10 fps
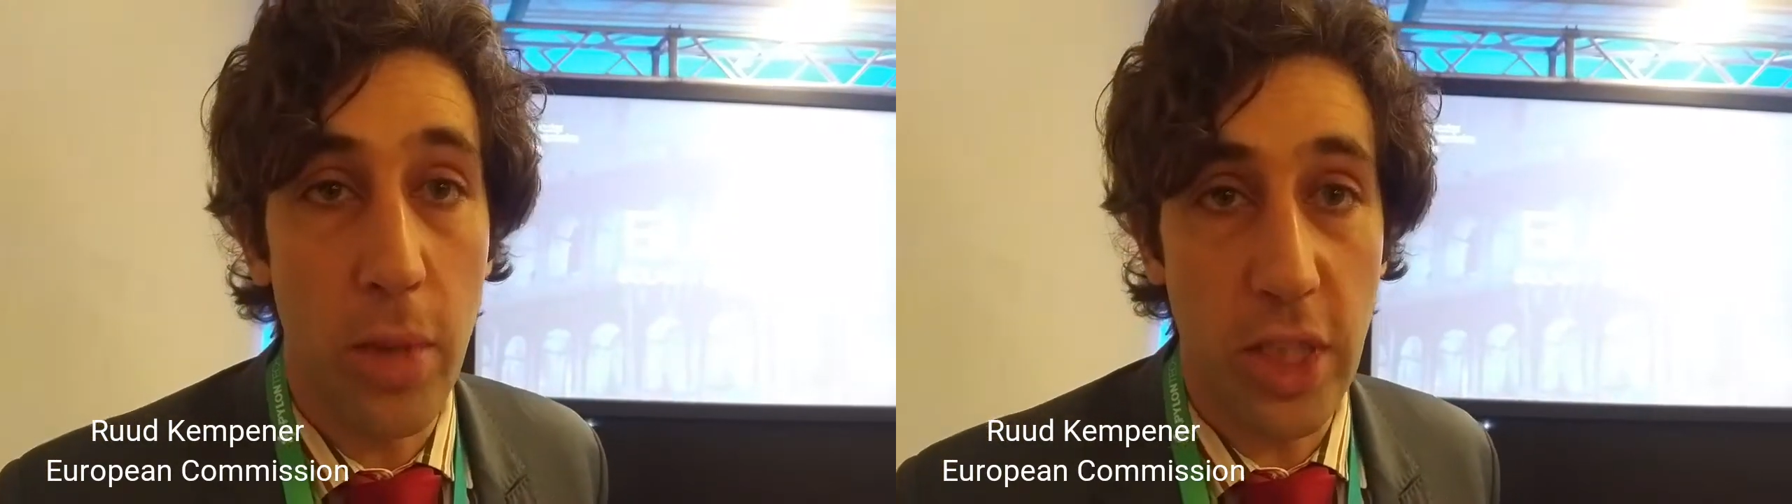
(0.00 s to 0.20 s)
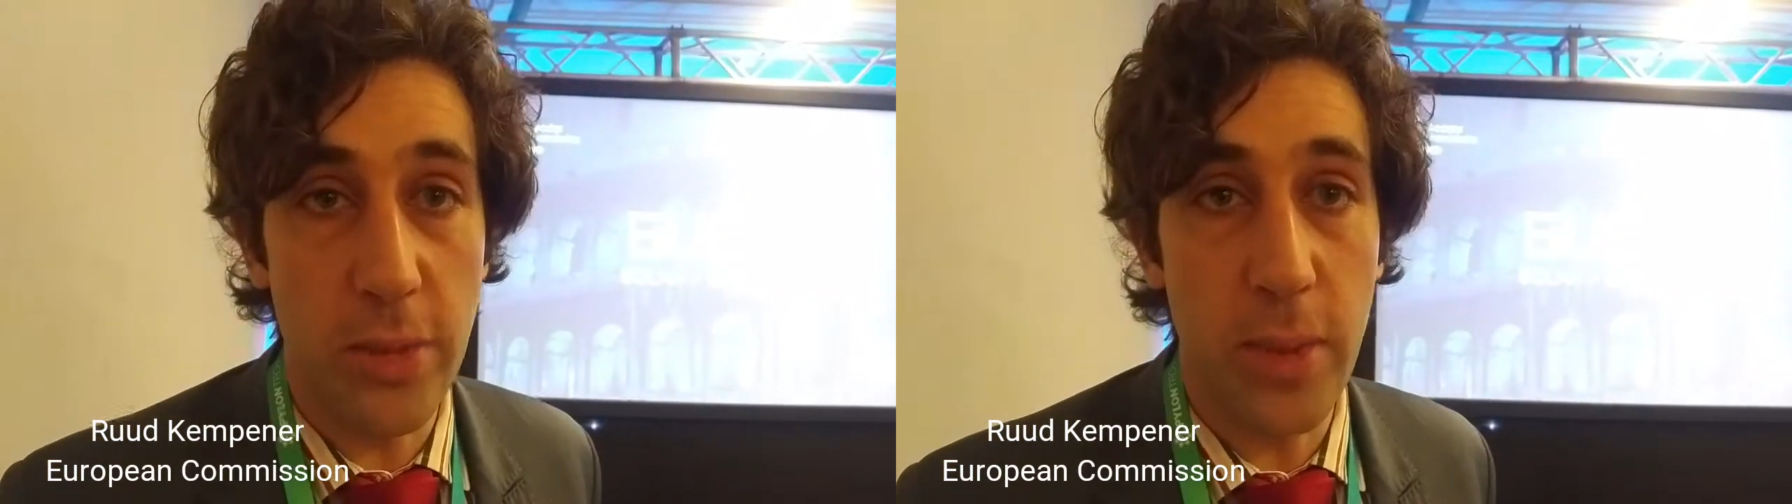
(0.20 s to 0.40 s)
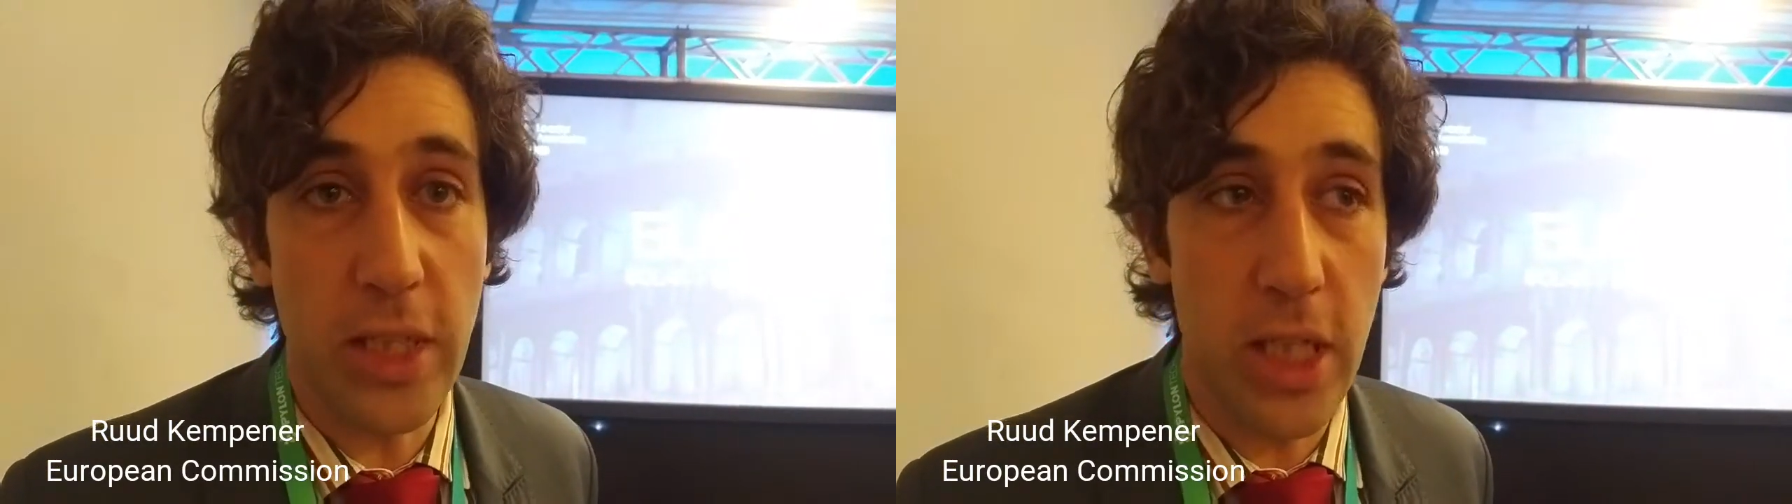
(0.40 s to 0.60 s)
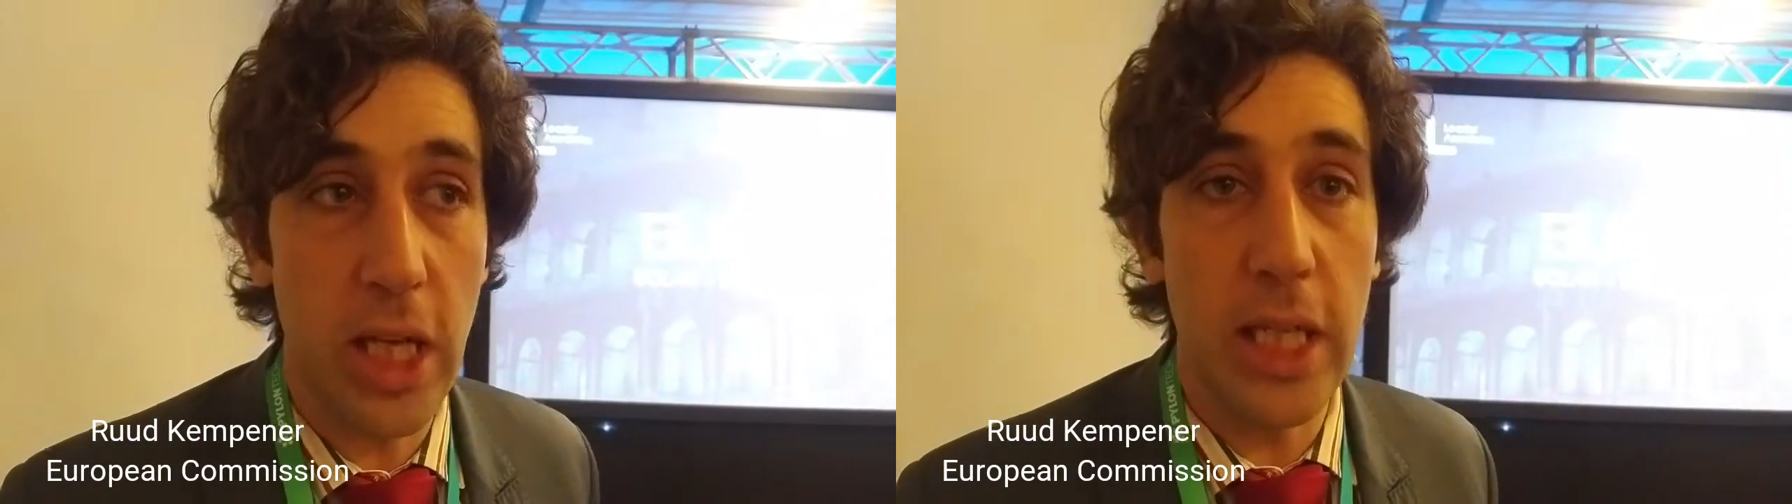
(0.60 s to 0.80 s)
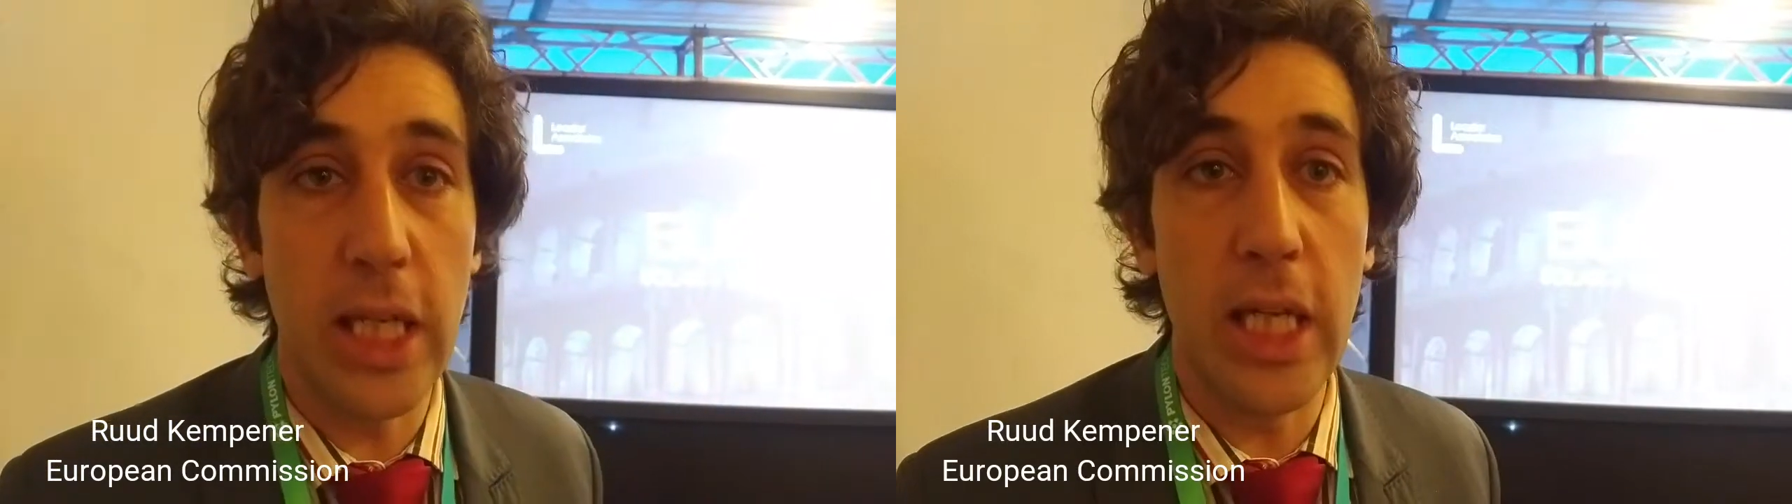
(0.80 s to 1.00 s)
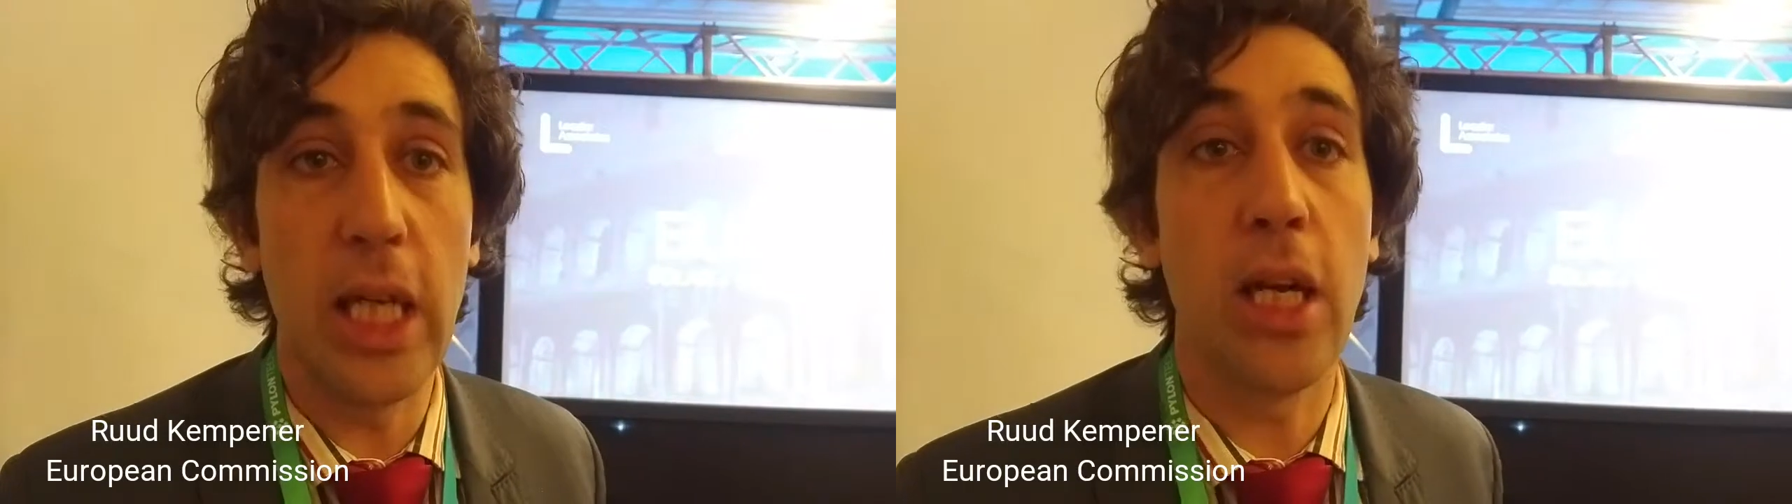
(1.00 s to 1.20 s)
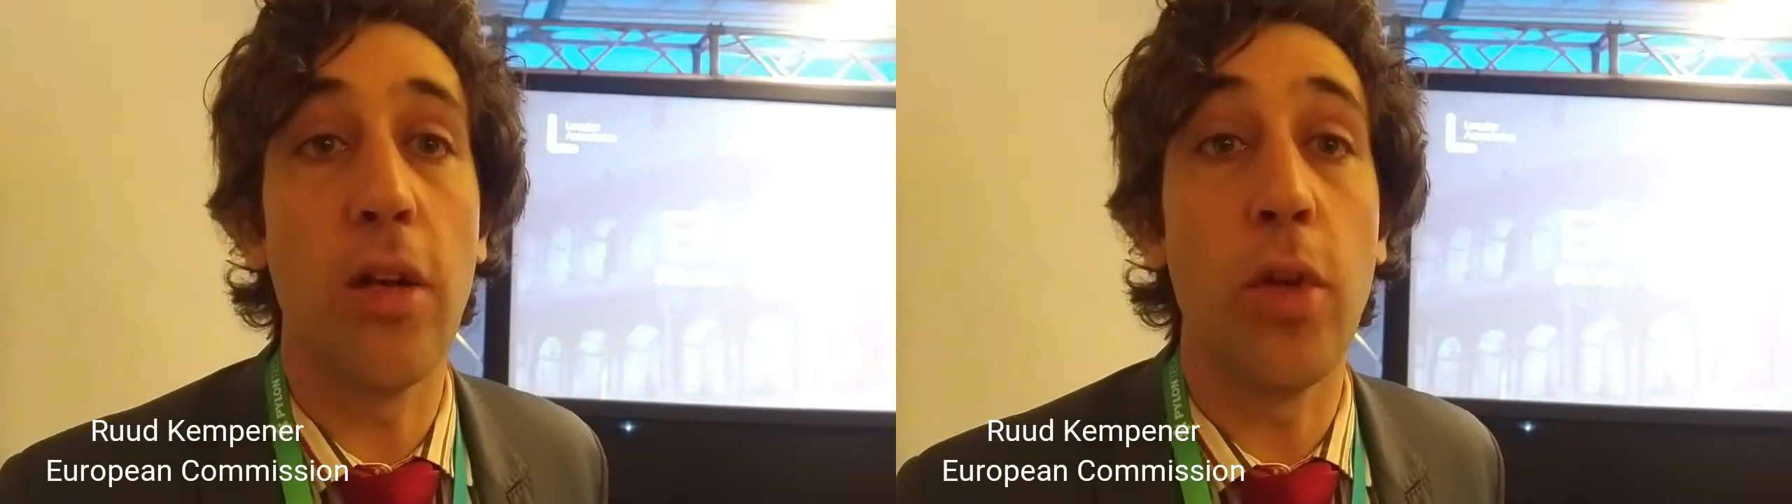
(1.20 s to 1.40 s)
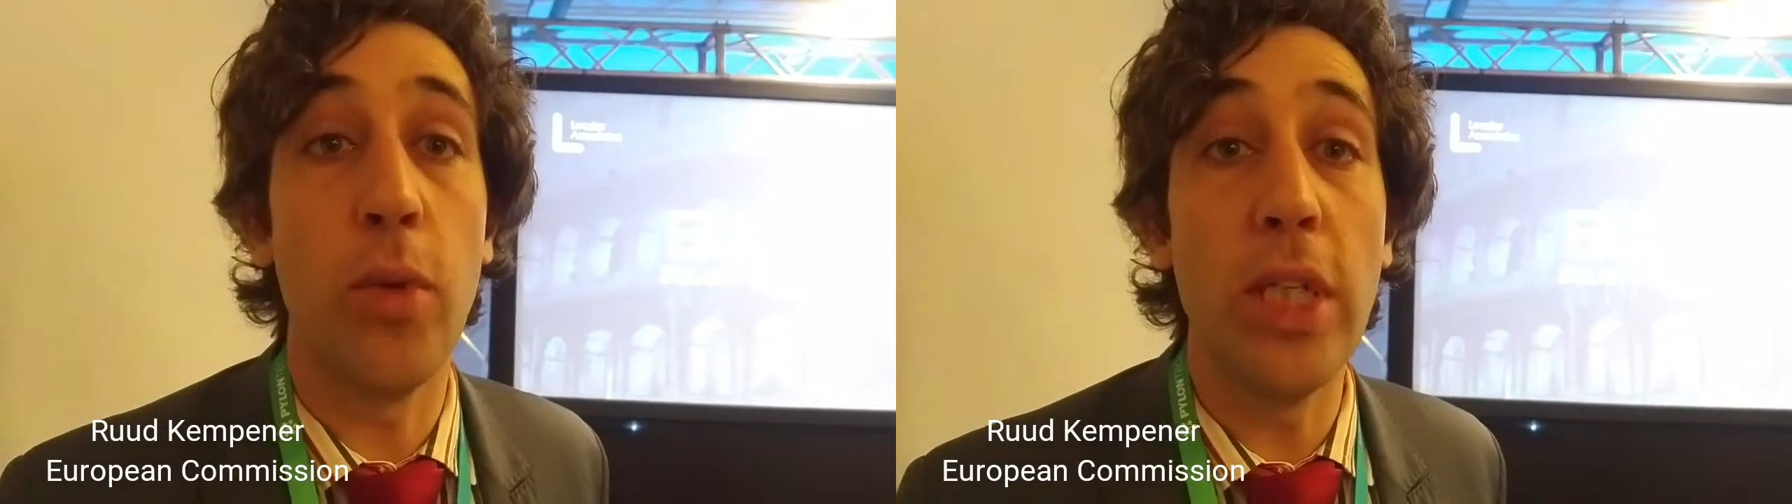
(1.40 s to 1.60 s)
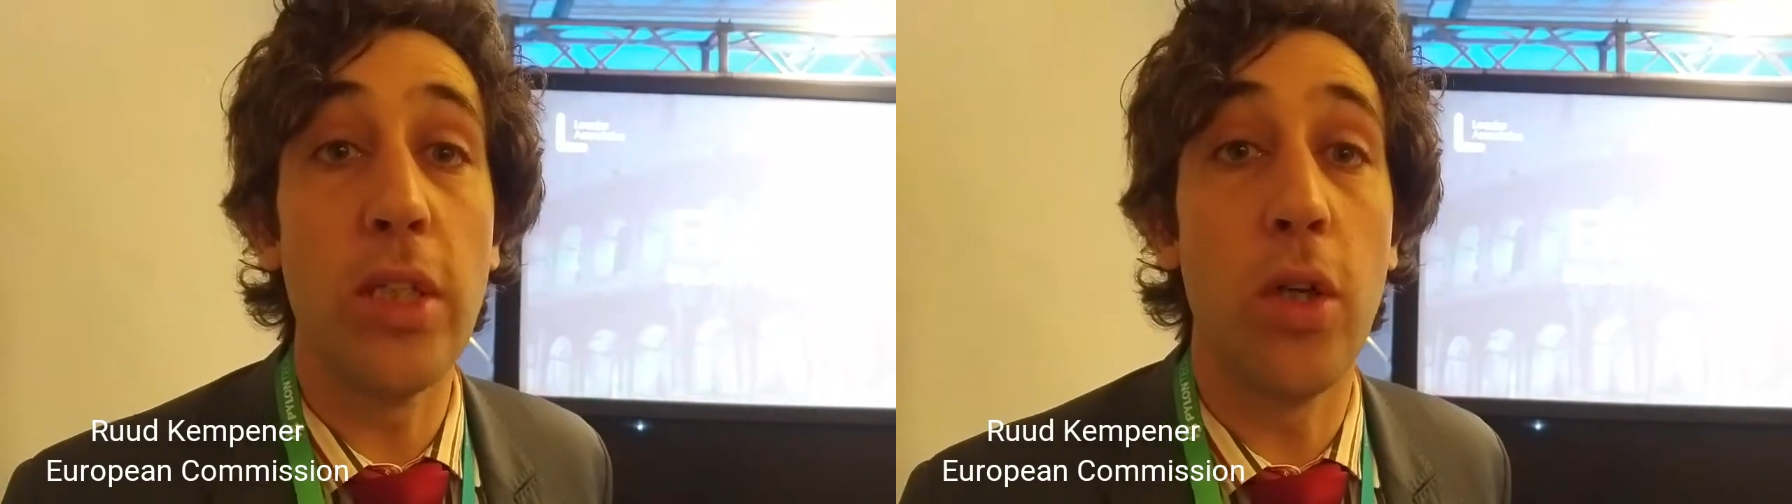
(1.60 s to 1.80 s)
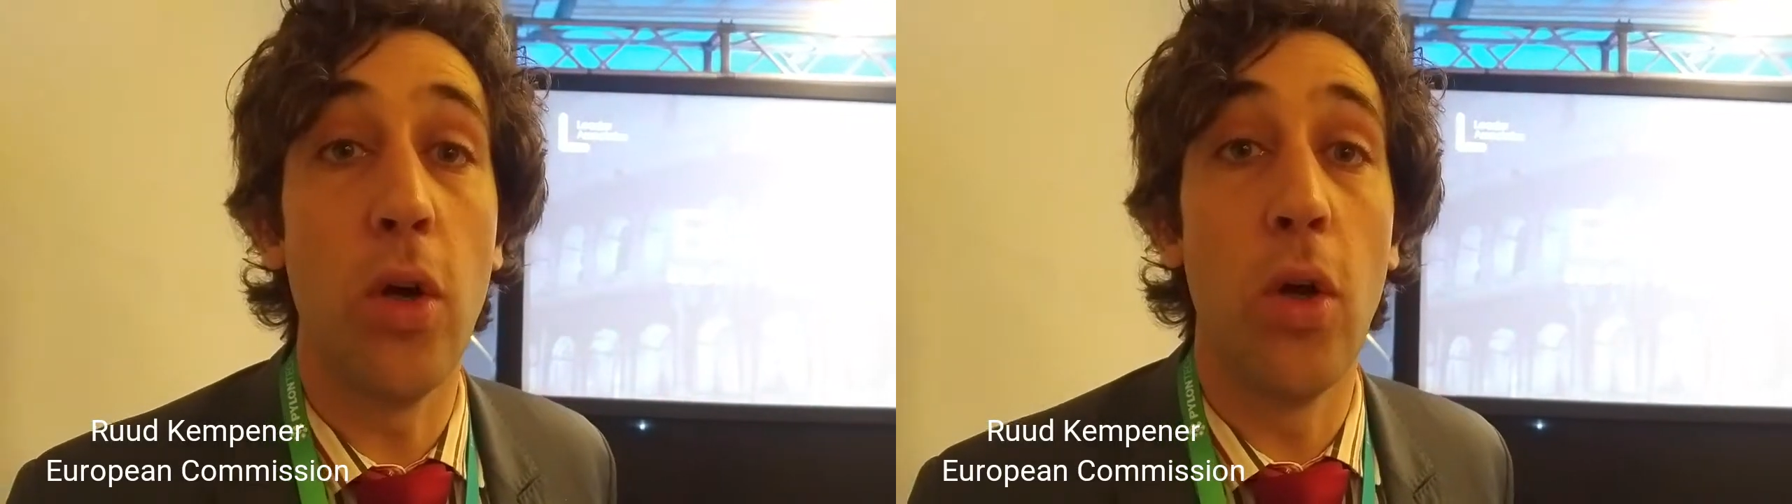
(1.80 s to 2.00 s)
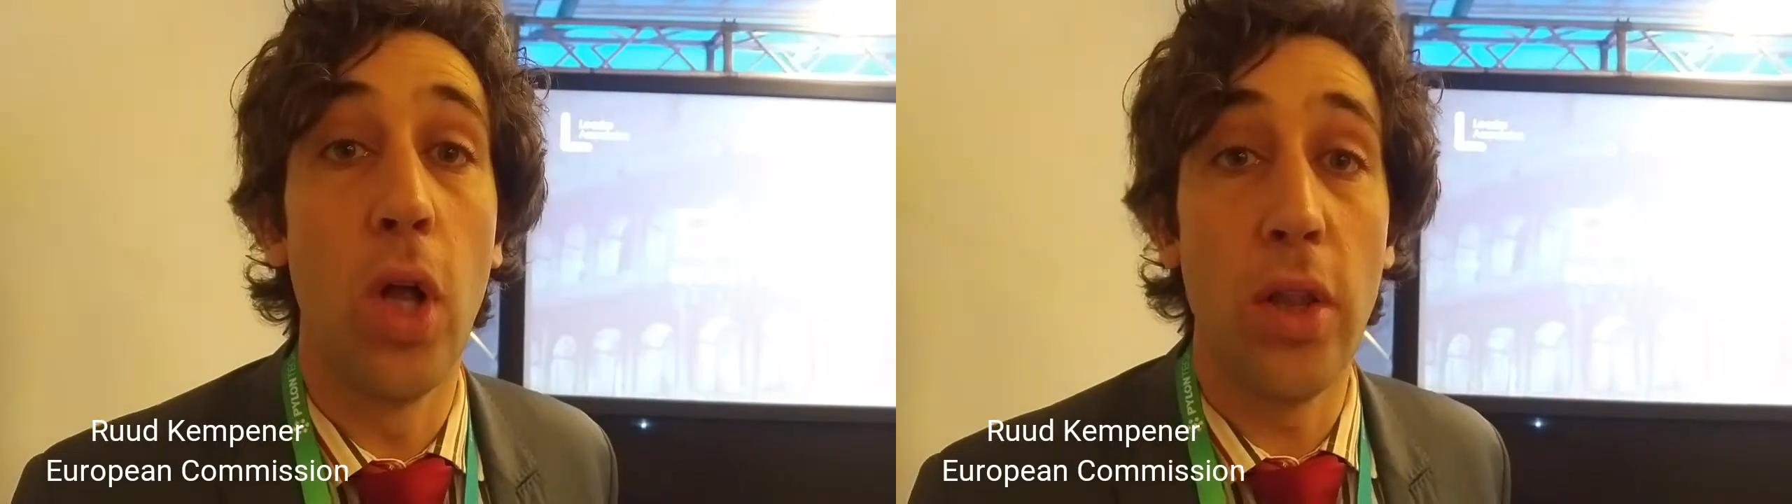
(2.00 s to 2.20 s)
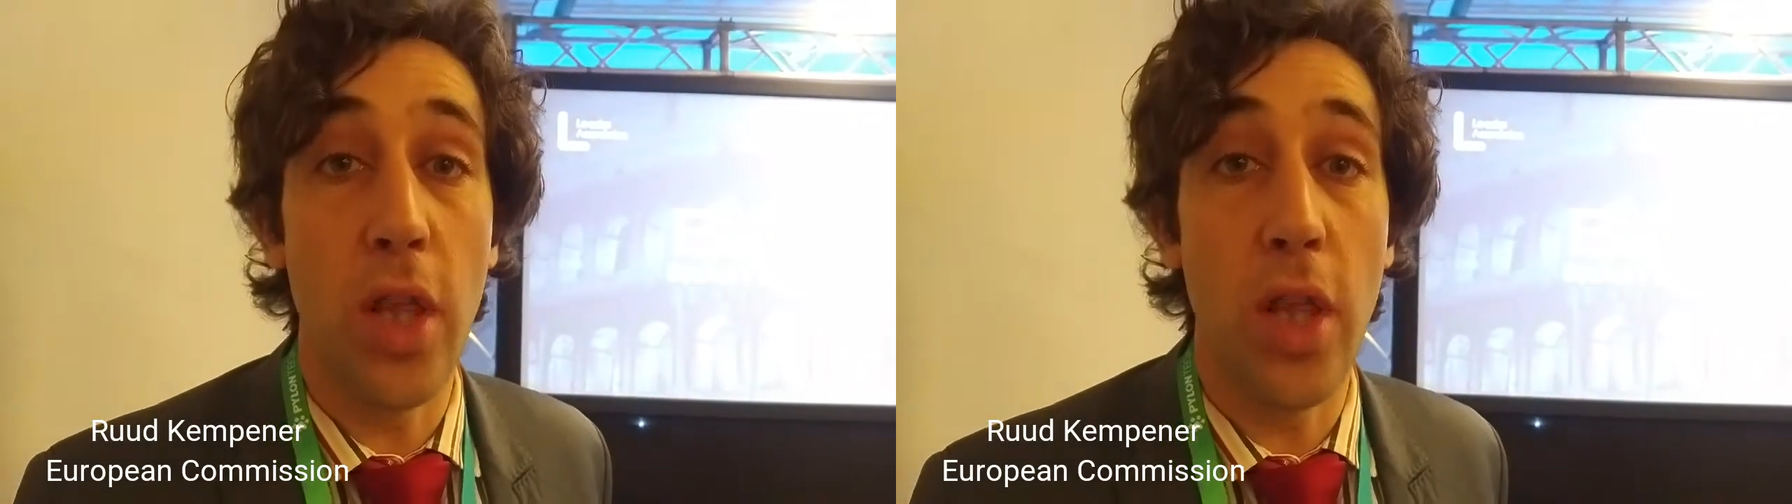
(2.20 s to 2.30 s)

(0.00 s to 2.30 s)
but especially the kind of the regional